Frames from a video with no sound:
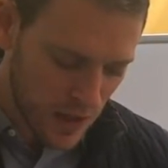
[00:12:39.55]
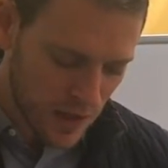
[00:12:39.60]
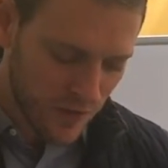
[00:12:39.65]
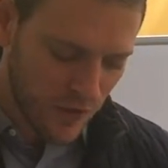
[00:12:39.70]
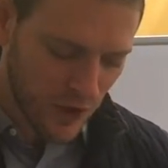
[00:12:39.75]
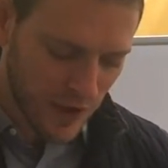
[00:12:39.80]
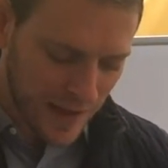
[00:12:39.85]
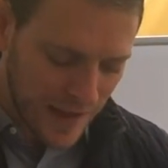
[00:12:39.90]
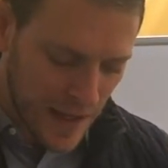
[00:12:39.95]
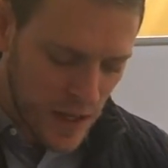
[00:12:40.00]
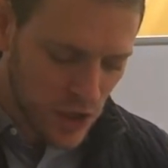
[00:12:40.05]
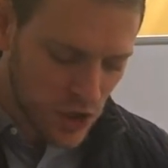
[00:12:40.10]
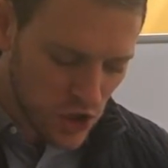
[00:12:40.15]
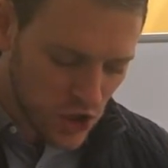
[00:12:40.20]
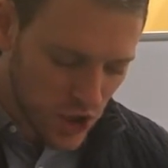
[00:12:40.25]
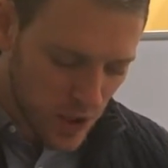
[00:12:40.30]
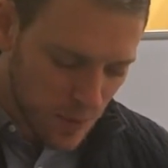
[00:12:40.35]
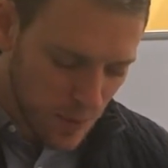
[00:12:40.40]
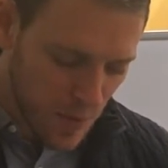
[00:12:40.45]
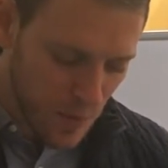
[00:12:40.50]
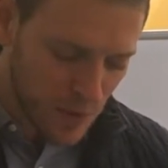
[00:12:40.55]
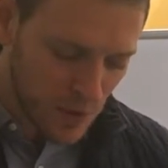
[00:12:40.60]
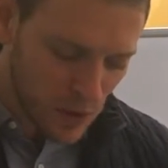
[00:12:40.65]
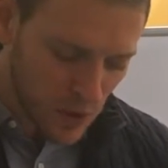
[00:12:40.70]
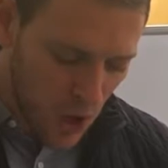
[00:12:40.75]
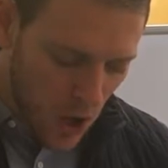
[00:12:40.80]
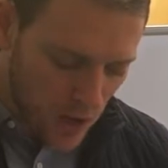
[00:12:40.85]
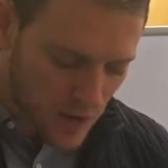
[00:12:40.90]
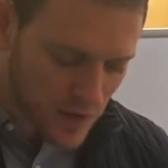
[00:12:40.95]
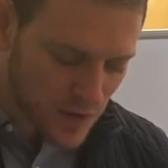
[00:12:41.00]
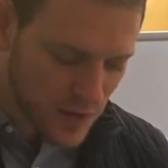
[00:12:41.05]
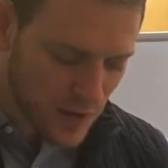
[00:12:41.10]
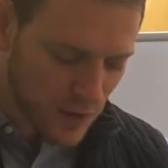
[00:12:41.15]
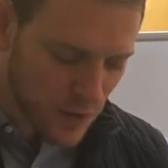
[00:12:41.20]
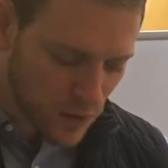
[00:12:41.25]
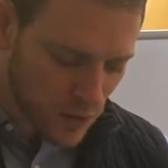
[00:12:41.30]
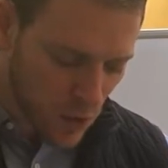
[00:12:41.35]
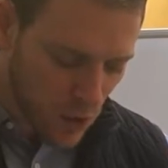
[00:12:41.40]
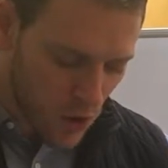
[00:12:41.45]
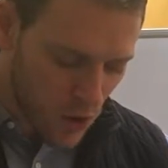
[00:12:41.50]
For kingship belongs to
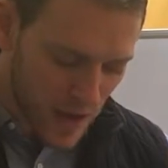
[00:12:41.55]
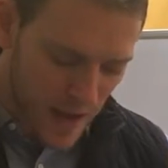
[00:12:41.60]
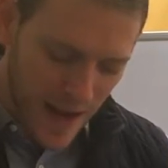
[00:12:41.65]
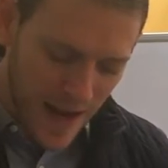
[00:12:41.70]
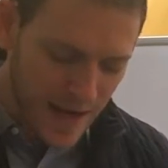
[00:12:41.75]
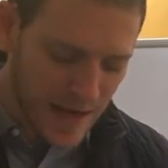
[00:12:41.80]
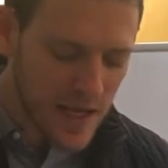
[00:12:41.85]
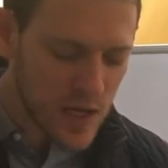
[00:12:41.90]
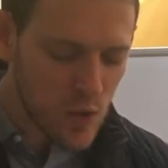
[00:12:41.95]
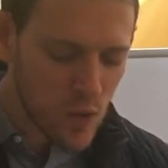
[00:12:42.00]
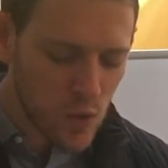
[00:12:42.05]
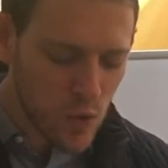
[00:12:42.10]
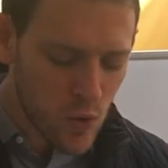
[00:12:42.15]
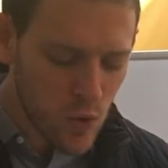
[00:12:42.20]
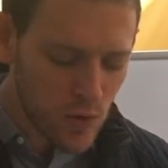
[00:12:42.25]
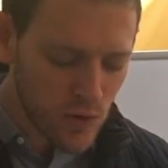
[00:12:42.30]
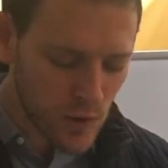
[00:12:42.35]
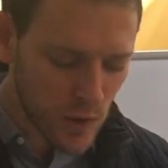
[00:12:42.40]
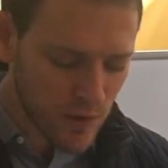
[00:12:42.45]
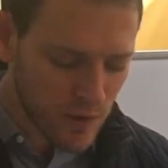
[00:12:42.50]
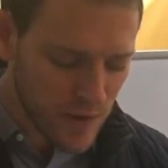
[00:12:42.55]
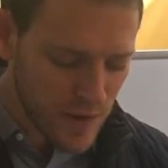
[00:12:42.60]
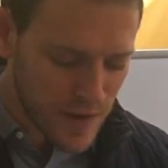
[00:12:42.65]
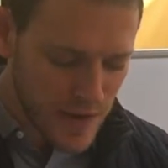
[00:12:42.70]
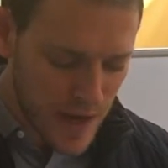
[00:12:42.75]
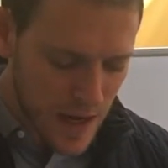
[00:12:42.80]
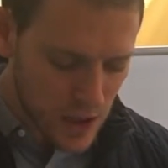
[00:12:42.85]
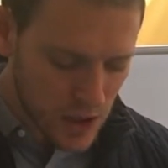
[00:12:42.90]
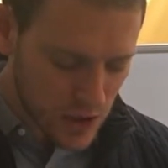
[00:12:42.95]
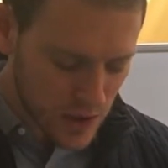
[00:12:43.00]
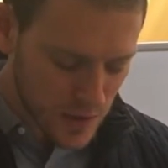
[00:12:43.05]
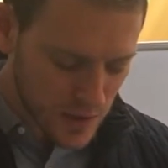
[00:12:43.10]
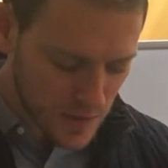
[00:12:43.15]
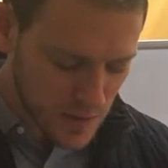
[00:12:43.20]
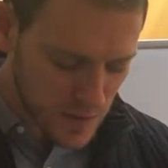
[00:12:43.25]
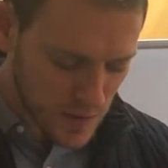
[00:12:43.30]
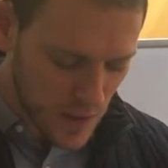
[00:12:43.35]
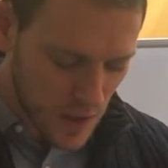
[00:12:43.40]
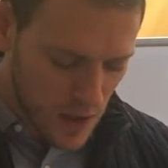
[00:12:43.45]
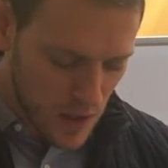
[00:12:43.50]
the Lord, and he rules over the
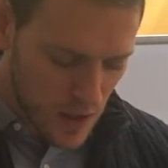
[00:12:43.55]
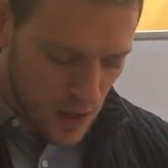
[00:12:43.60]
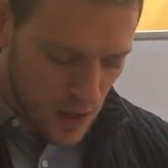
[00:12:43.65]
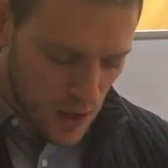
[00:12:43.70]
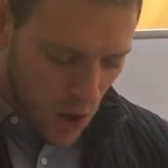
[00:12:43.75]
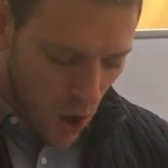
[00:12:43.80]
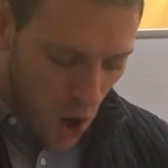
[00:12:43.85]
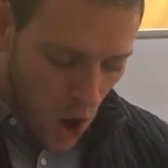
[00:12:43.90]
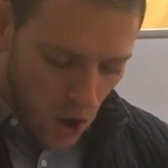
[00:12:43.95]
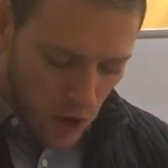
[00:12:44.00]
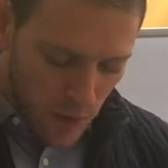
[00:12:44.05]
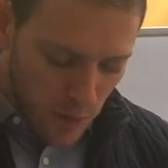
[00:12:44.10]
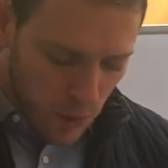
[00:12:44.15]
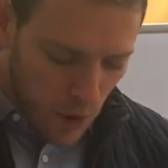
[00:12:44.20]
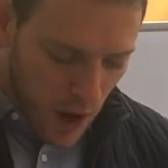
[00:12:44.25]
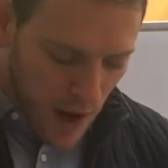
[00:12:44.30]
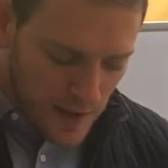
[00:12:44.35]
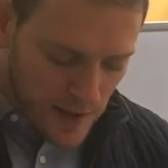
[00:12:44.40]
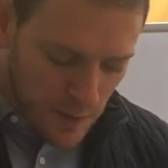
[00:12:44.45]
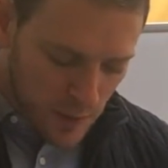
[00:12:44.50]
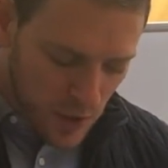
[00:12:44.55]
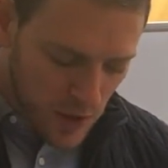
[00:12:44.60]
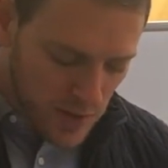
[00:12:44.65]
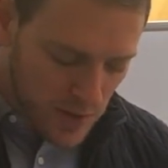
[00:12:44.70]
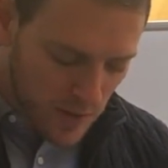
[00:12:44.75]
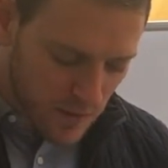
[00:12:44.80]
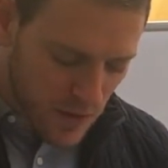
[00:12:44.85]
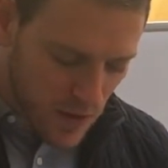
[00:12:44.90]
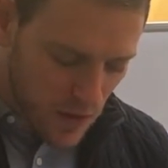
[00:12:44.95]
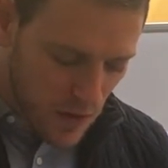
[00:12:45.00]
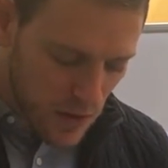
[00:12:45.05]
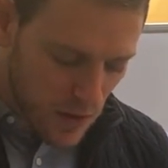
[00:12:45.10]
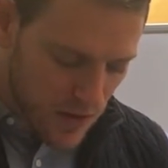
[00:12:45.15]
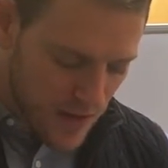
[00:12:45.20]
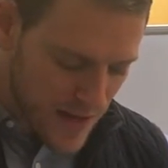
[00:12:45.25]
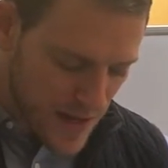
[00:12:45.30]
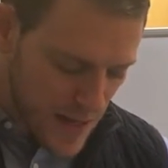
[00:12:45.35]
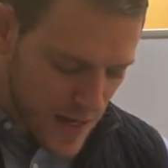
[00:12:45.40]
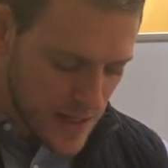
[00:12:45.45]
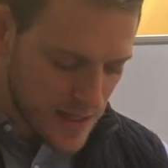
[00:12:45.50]
nations. All the prosperous of the
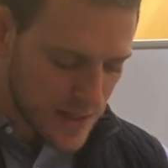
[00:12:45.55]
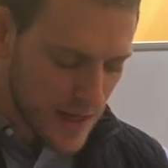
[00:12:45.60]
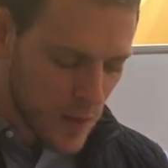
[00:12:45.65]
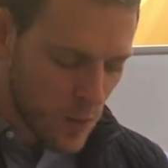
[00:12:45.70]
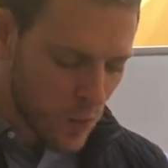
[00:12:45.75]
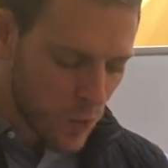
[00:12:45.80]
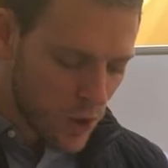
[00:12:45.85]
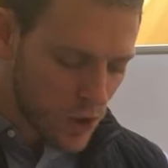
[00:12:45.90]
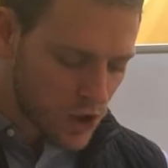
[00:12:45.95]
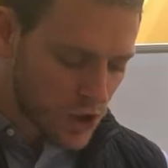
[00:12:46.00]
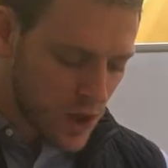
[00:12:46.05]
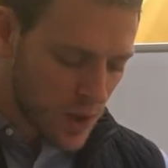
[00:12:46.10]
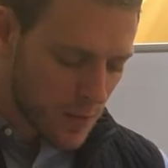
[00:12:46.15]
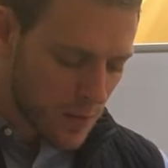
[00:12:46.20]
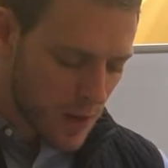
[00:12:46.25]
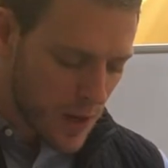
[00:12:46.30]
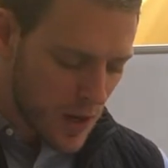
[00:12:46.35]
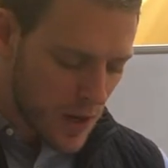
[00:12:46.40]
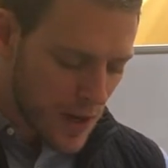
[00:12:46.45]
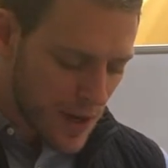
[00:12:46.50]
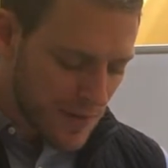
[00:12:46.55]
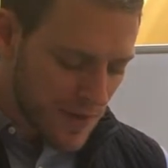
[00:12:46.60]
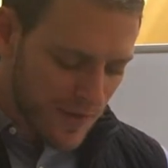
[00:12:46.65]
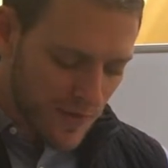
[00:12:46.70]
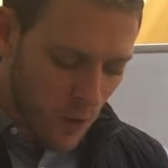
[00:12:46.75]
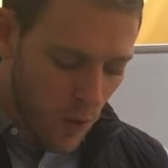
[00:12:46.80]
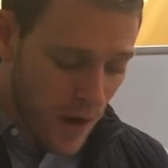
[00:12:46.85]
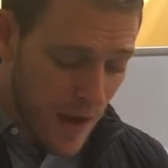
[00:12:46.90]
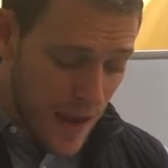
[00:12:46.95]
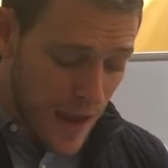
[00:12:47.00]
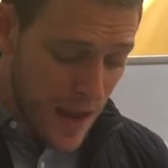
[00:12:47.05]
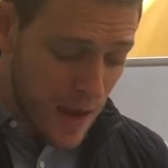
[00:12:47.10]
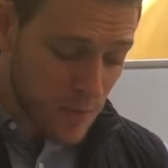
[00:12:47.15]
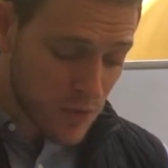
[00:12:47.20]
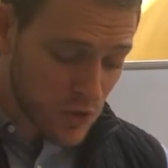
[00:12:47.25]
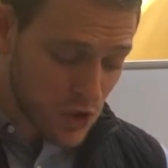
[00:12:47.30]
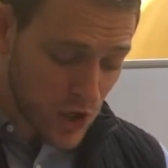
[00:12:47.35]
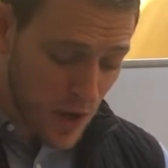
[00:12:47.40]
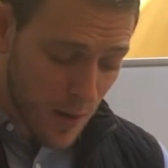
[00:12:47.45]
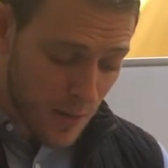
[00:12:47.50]
earth eat and worship. Before
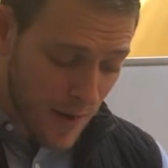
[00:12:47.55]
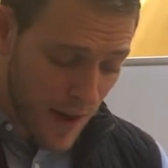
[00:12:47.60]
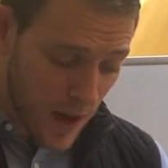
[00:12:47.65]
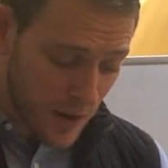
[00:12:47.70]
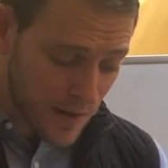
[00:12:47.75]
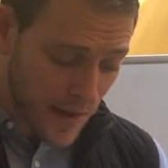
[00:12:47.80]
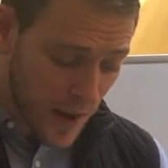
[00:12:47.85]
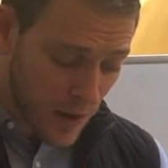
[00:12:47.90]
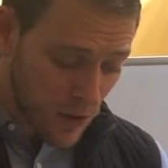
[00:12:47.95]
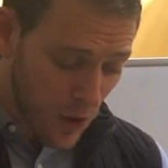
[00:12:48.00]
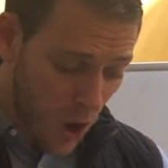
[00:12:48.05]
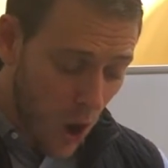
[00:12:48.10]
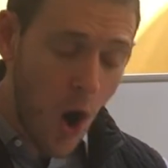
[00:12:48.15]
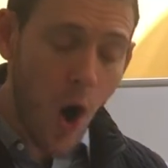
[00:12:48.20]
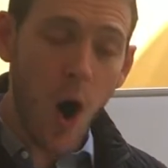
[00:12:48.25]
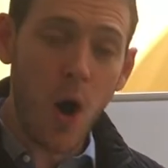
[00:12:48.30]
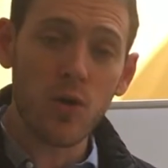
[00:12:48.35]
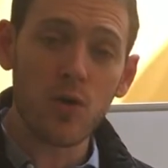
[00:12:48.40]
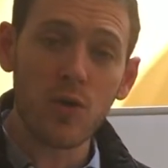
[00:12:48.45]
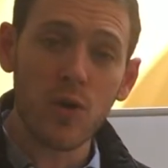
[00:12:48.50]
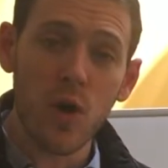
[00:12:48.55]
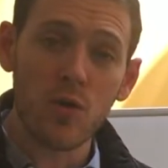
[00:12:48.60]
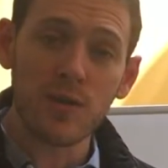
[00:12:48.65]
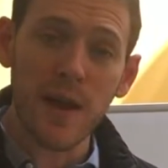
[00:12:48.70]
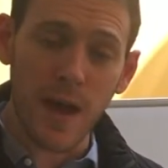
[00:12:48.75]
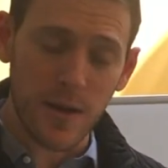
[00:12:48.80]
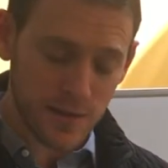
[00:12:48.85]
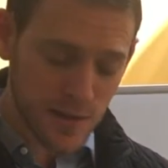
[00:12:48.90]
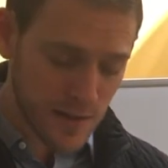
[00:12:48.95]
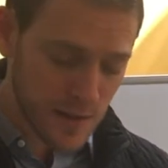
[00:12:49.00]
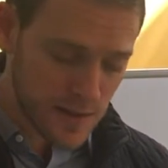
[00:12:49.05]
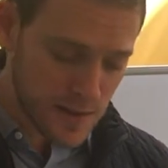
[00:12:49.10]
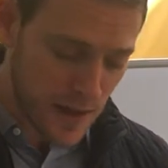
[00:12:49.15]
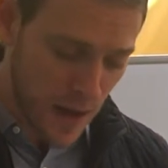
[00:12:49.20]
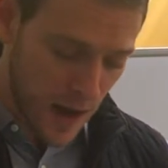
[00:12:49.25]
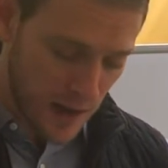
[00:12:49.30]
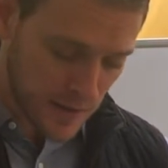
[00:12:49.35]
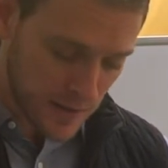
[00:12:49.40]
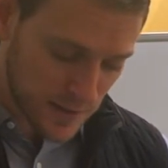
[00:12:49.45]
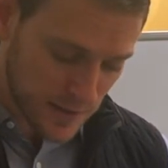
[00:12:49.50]
him shall bow down all who go down to the
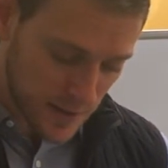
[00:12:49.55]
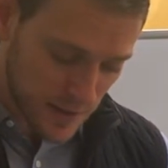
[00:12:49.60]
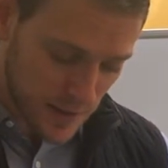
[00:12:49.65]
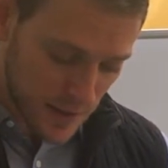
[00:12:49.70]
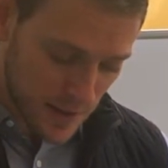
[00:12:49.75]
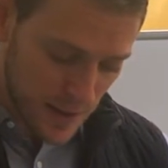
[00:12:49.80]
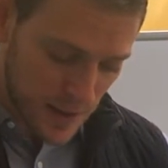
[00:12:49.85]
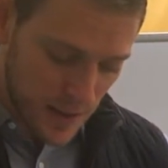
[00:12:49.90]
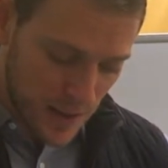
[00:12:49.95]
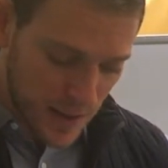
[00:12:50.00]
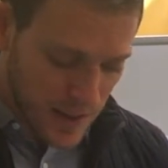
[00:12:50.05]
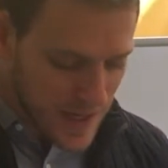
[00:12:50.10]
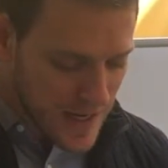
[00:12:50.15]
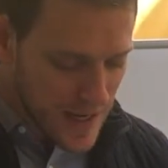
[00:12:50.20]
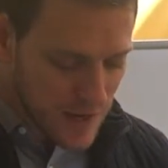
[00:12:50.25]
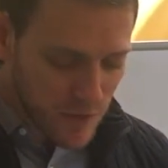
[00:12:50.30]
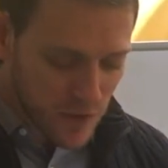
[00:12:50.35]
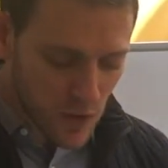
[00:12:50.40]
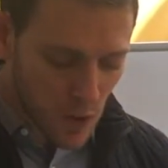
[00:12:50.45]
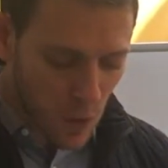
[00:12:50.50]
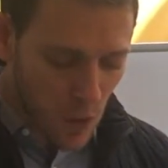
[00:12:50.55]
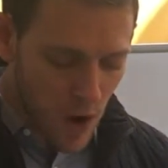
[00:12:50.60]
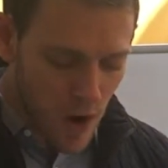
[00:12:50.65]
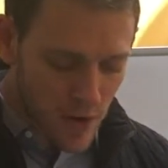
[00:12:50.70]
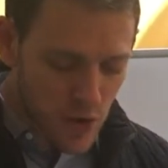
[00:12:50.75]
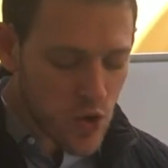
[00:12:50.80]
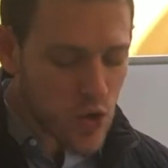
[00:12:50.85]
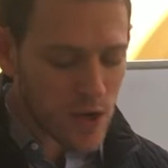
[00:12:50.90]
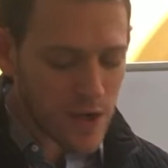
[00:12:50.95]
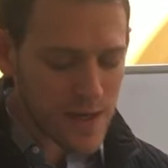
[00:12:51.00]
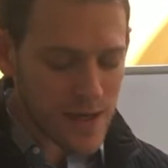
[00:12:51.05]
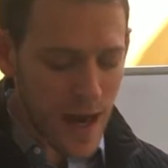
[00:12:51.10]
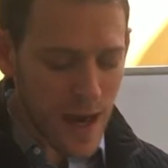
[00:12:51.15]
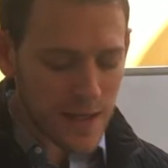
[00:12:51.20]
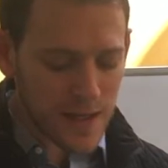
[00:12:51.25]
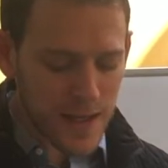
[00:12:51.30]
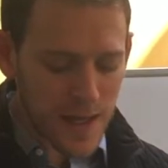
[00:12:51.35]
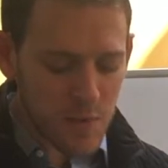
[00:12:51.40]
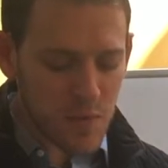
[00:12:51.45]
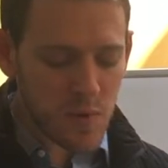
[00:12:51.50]
dust, even the one who could
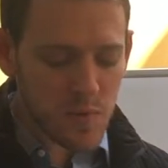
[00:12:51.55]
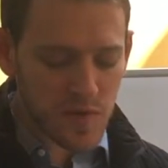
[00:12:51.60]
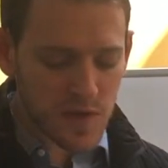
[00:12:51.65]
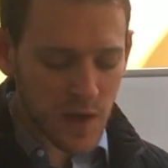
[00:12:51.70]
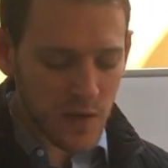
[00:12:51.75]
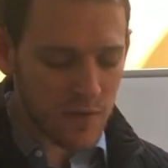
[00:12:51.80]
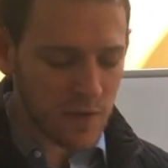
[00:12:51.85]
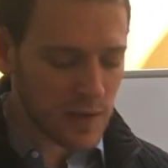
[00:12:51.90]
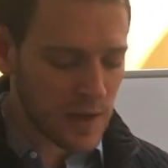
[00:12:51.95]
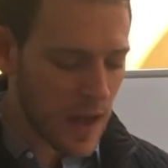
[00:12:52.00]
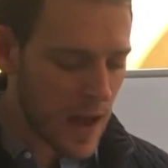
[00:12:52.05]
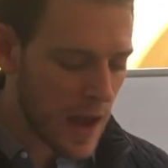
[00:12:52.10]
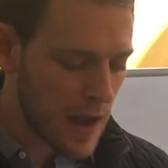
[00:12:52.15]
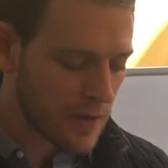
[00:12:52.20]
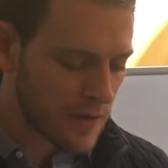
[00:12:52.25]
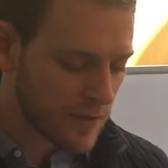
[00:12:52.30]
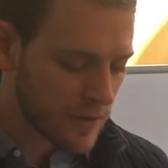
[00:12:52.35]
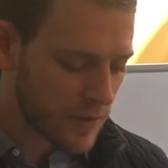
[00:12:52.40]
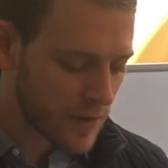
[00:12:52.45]
not keep himself alive.